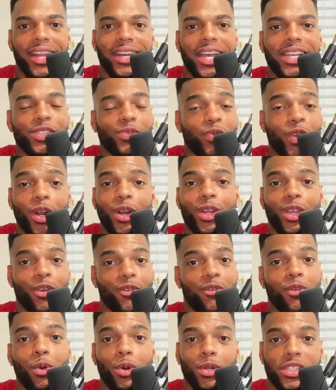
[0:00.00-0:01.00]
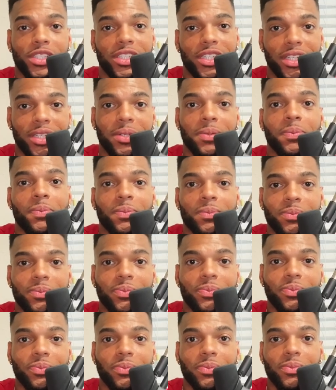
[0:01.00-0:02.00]
That's very unfortunate.
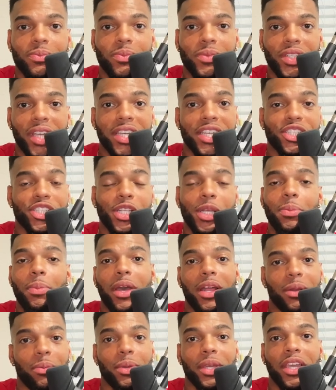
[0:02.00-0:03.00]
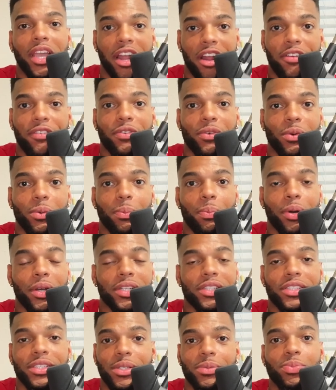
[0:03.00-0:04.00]
And she better be careful
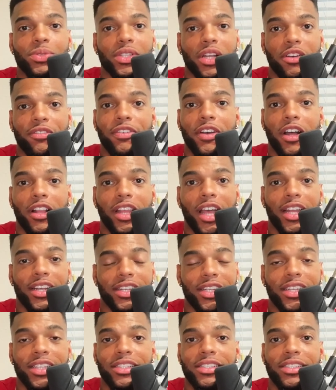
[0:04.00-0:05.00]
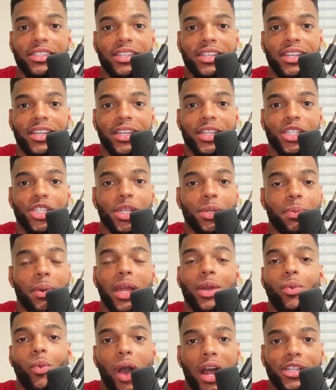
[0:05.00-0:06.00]
putting some stuff out like this she
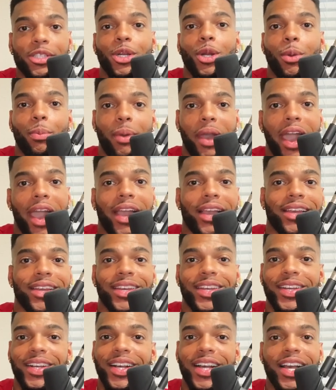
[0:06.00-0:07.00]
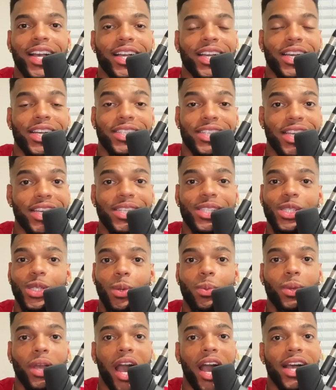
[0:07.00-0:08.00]
better watch her back because it's
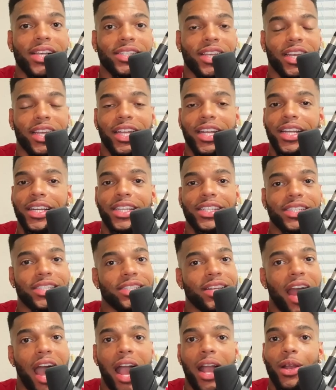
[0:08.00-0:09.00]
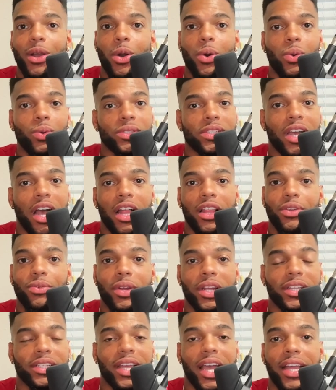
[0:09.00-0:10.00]
some guys out here that's not gonna
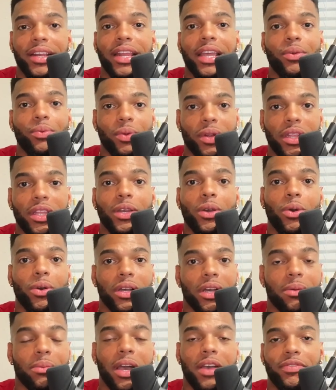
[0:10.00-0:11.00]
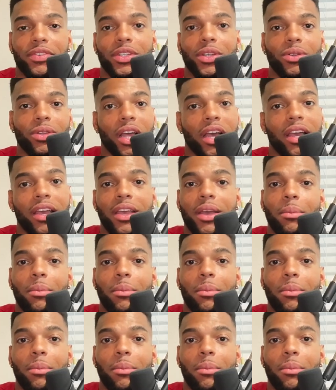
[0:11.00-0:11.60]
tolerate that. They really gonna come after your life.